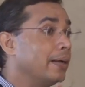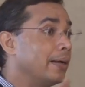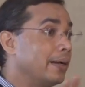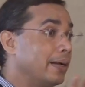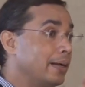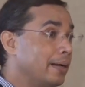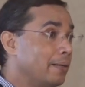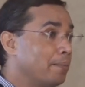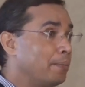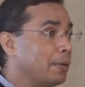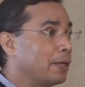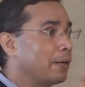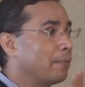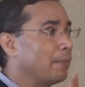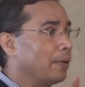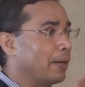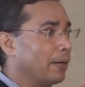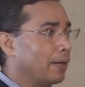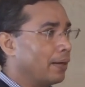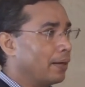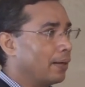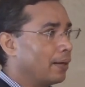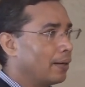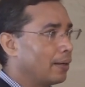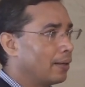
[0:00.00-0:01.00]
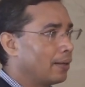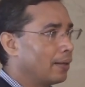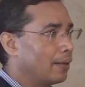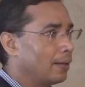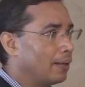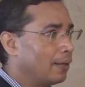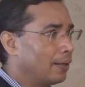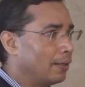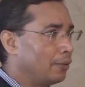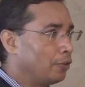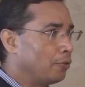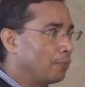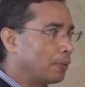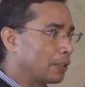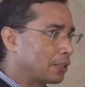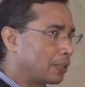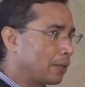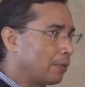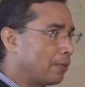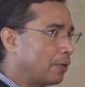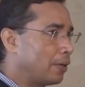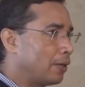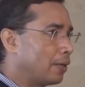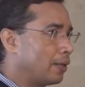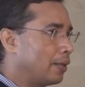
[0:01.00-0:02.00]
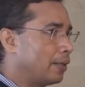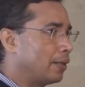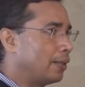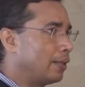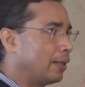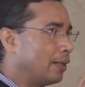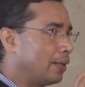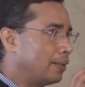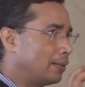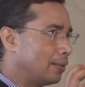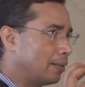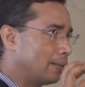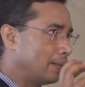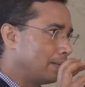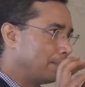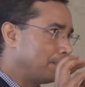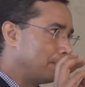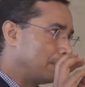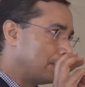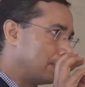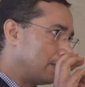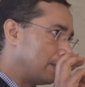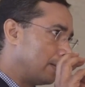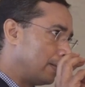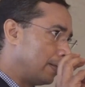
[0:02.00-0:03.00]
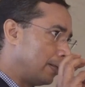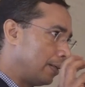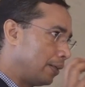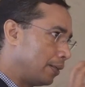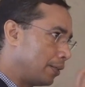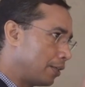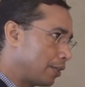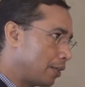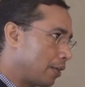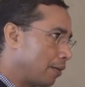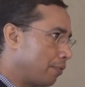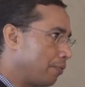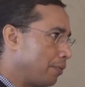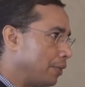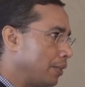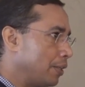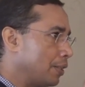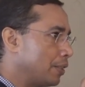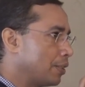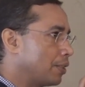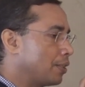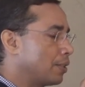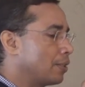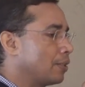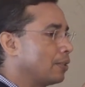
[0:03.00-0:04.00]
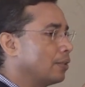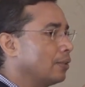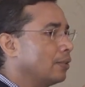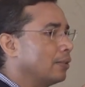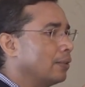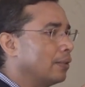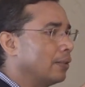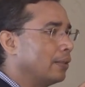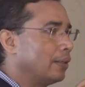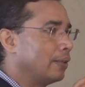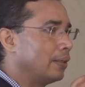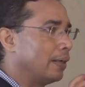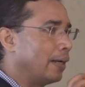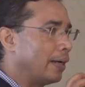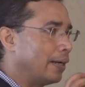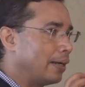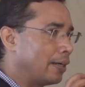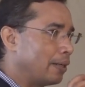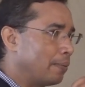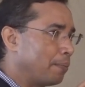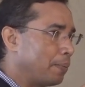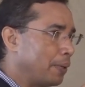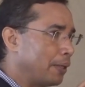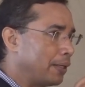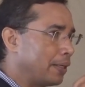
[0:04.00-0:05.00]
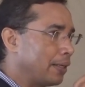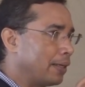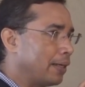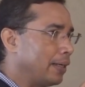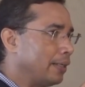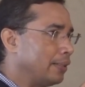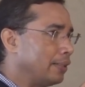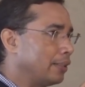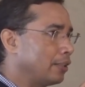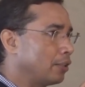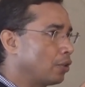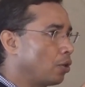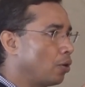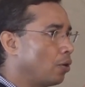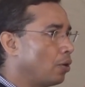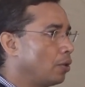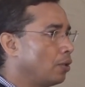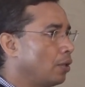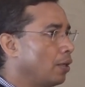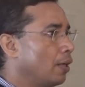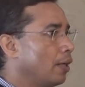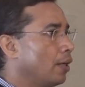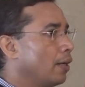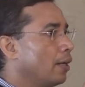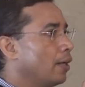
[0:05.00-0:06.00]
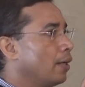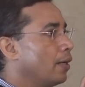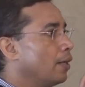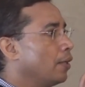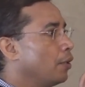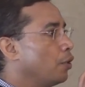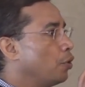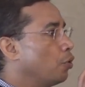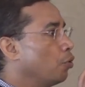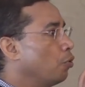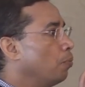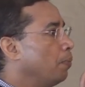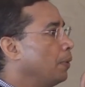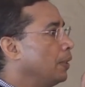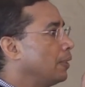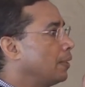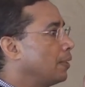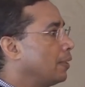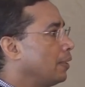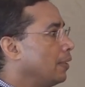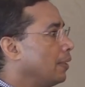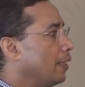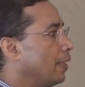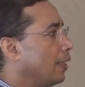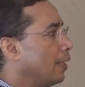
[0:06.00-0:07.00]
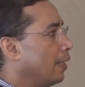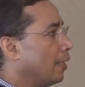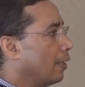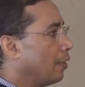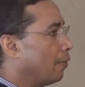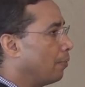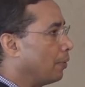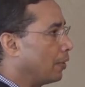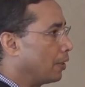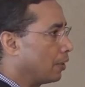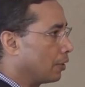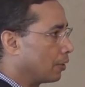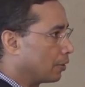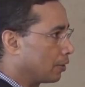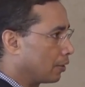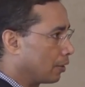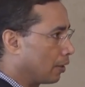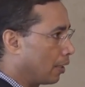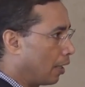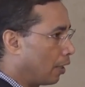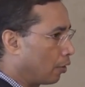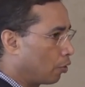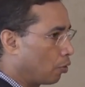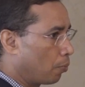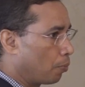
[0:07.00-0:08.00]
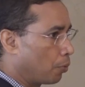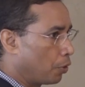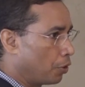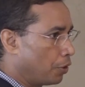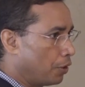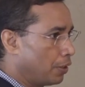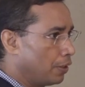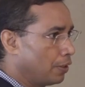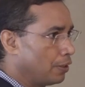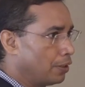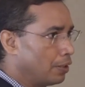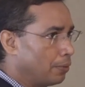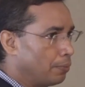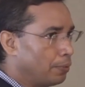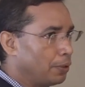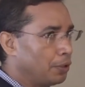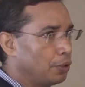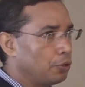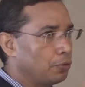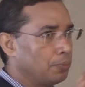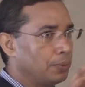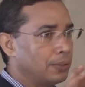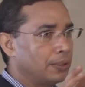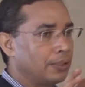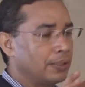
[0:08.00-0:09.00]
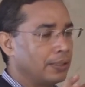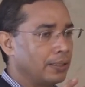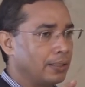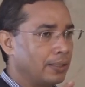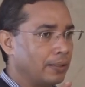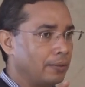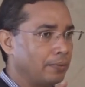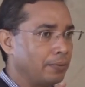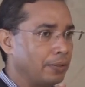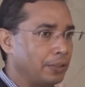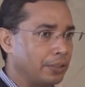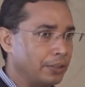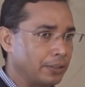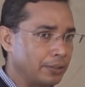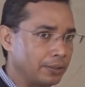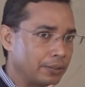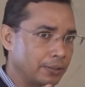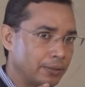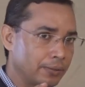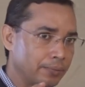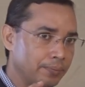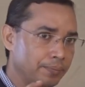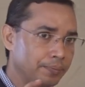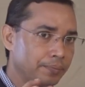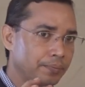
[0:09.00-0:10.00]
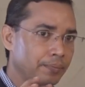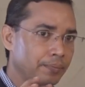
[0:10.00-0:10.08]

In between, you must have heard there is an intravenous antiplatelet agent called 2B3A inhibitors, glycoprotein GB2B3A inhibitors.